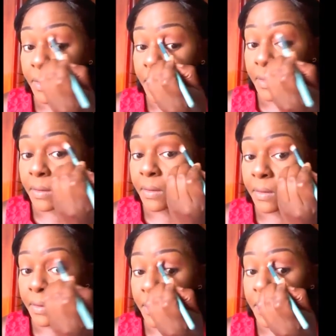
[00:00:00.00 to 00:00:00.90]
Just
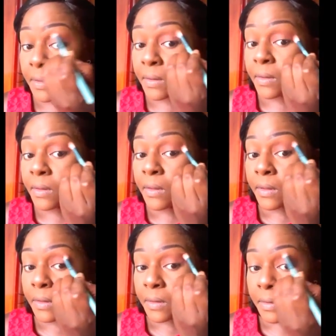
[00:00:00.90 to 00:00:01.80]
blending it
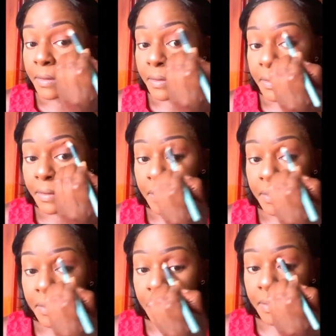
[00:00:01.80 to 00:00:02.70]
nicely.
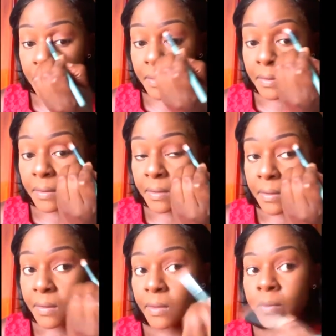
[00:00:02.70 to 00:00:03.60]
Take your time
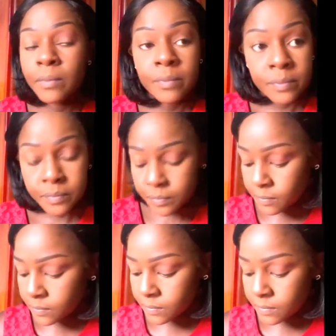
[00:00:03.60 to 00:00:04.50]
in
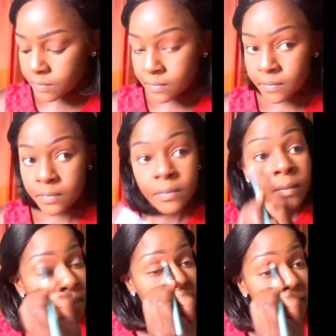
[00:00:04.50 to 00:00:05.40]
blending.
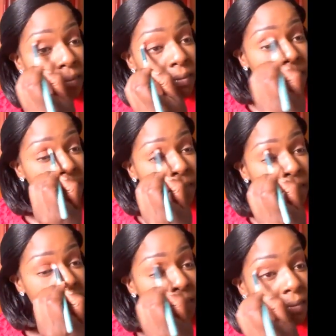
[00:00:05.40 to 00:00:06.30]
You see, I love
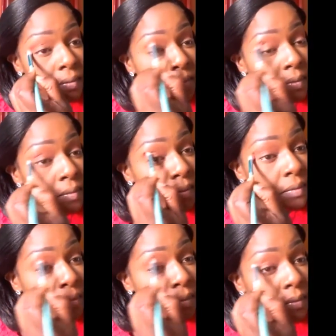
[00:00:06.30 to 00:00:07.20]
using
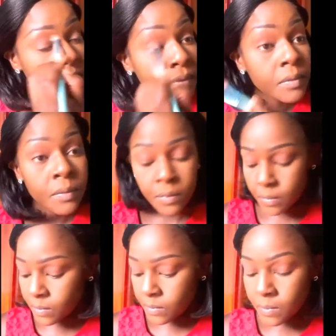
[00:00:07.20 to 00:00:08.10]
warm browns as my
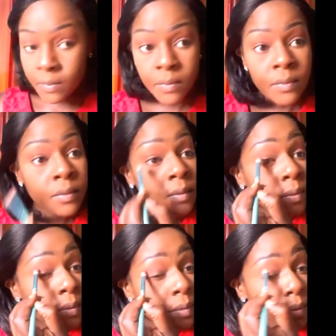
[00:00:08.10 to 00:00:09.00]
transition color.
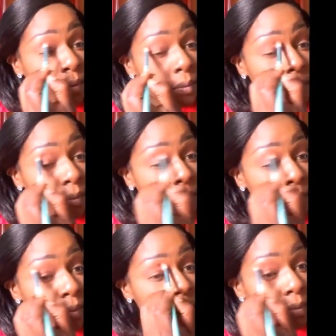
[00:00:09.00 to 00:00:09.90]
It goes
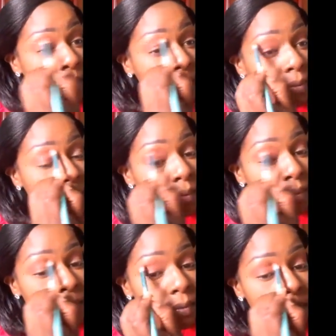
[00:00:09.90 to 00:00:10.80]
so well with my
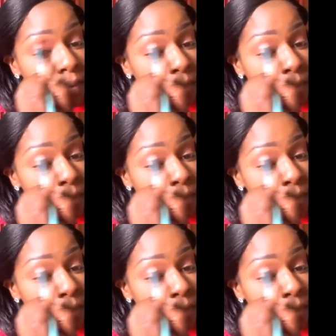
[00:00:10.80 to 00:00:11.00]
skin.